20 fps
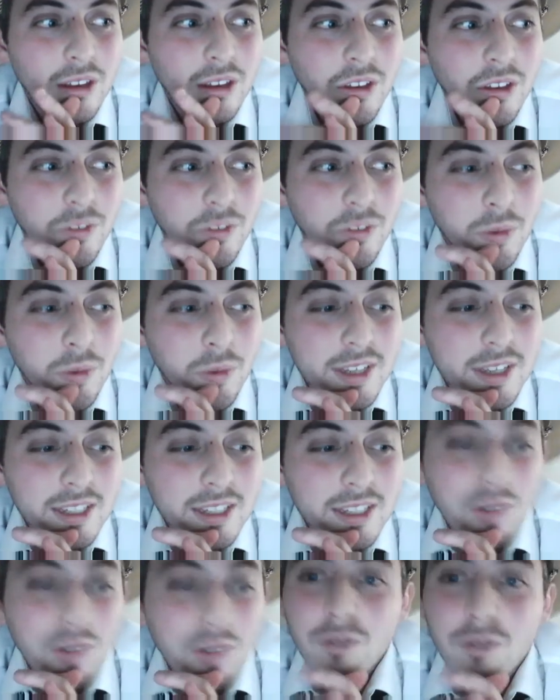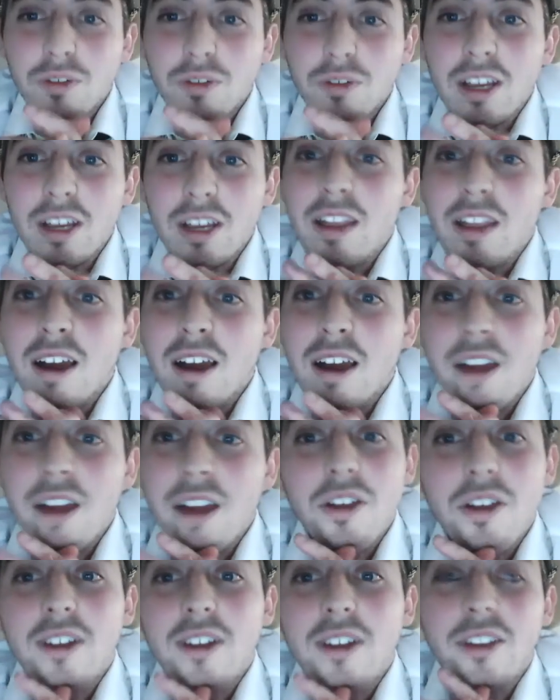for myself, like, I
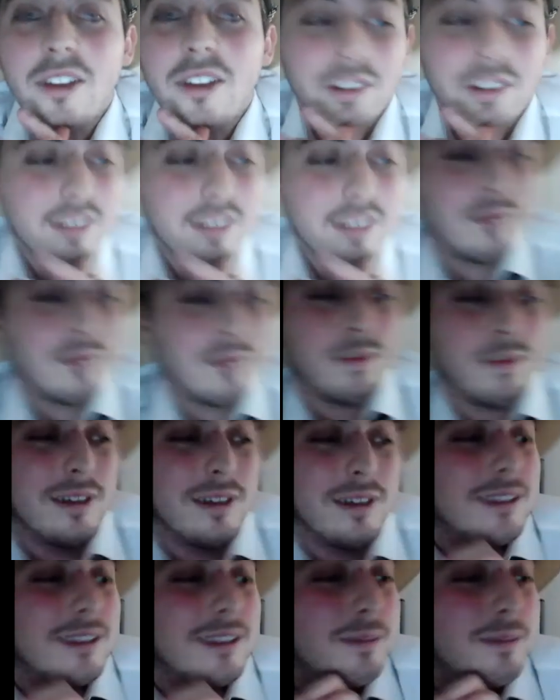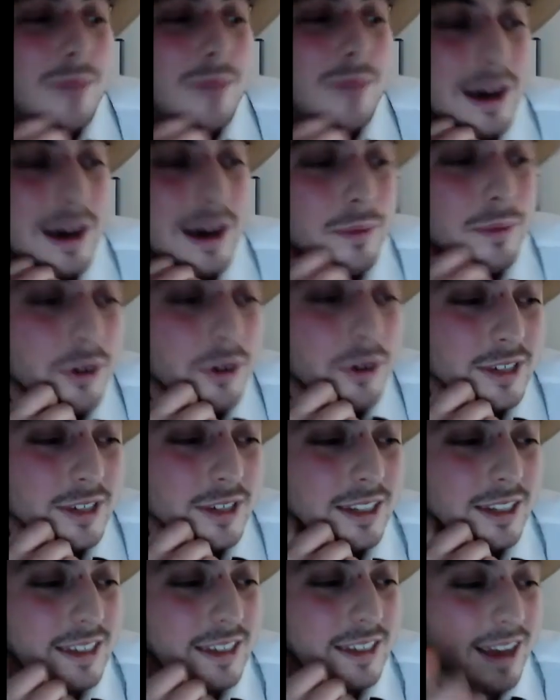thought they're like this big bad
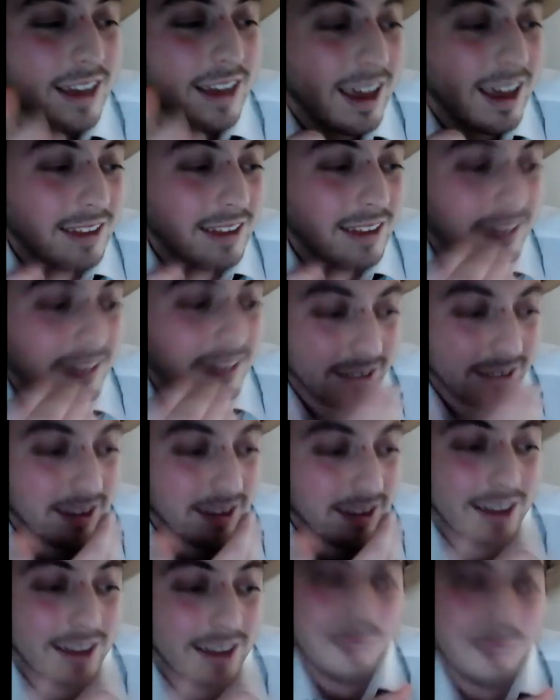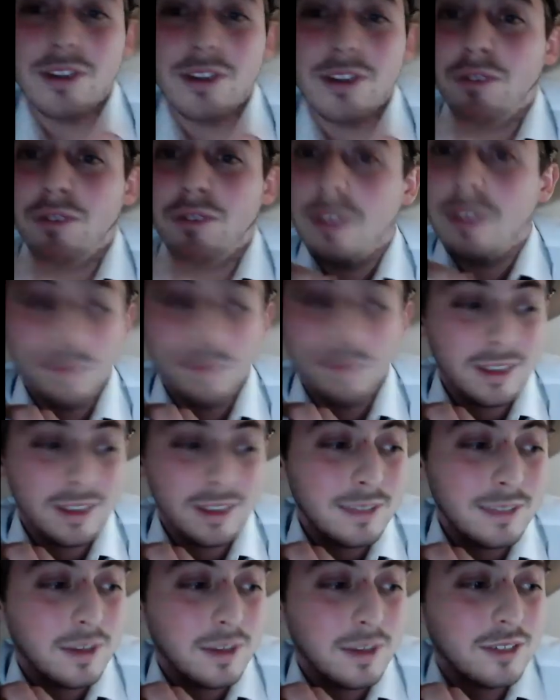person because I had lied to myself,
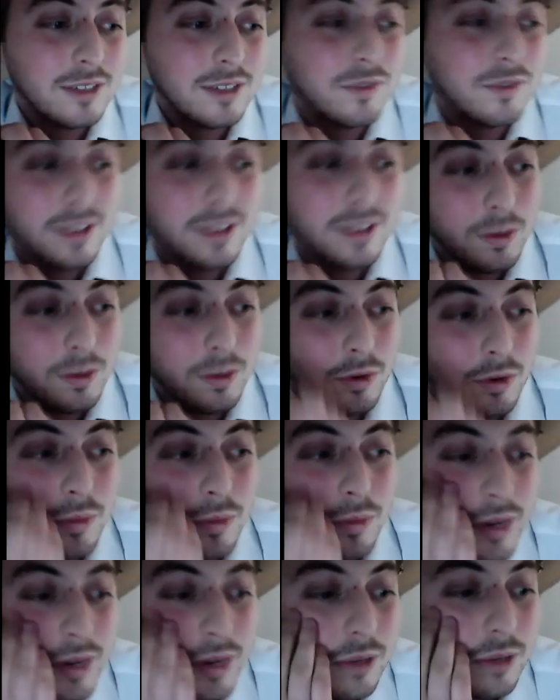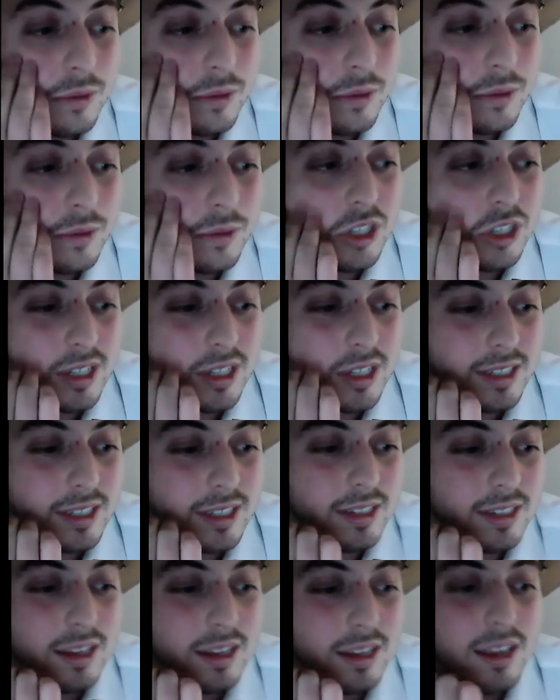convinced myself that they were, but it was
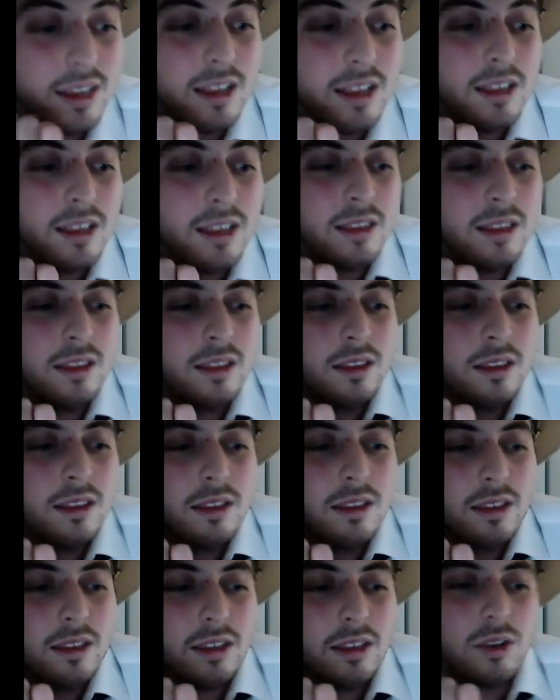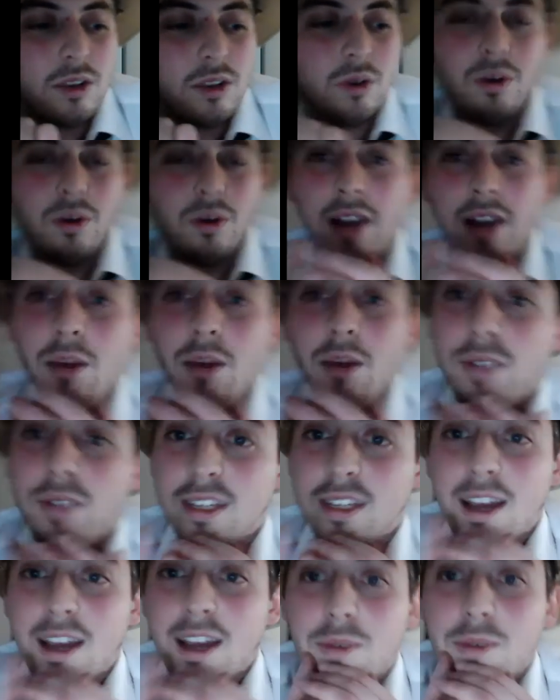just, I
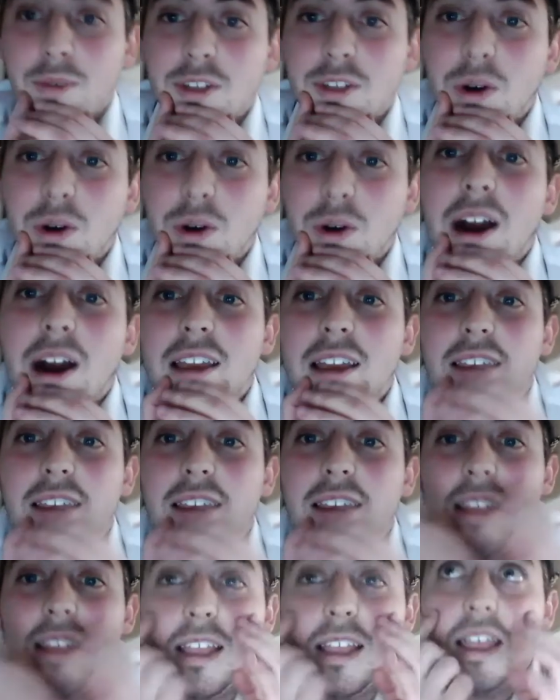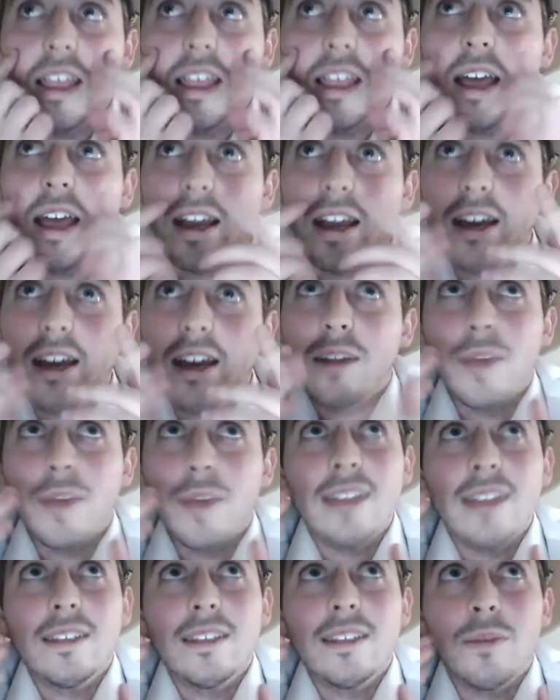wasn't happy, so I kind of
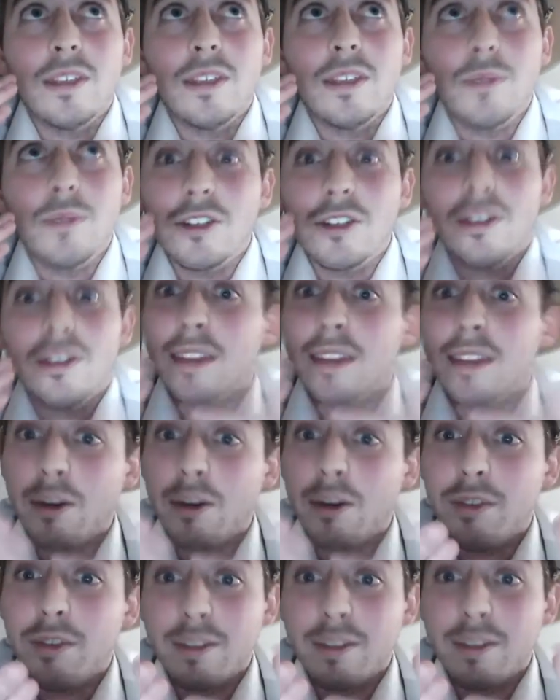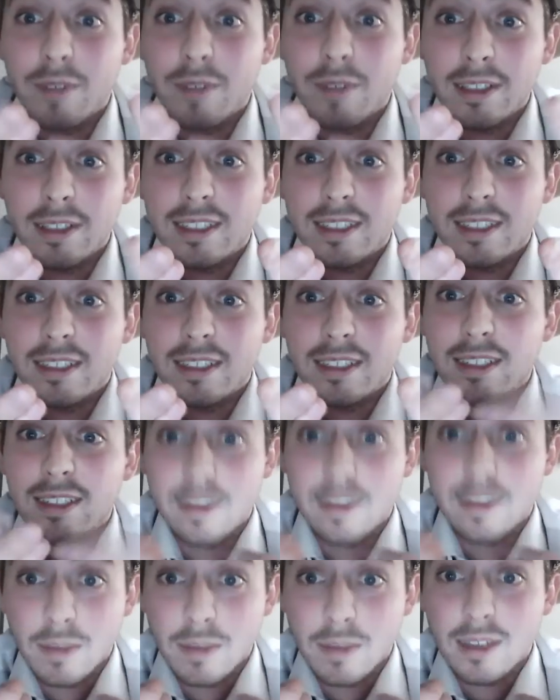painted them in this picture that they were this villain
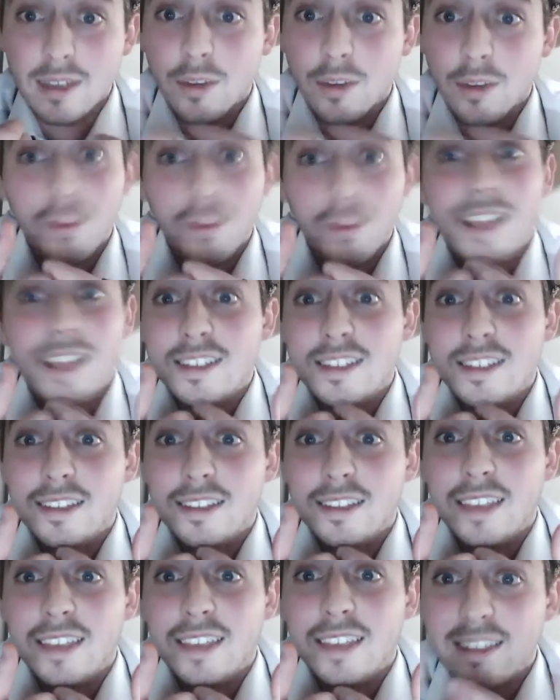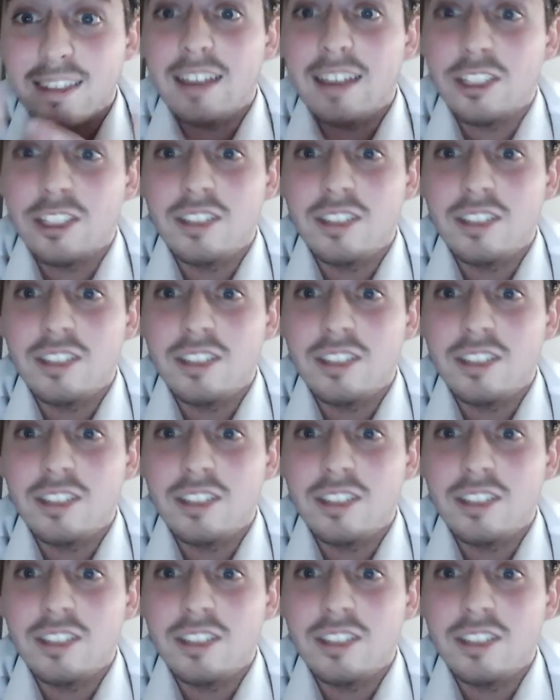to me when that's not the case. I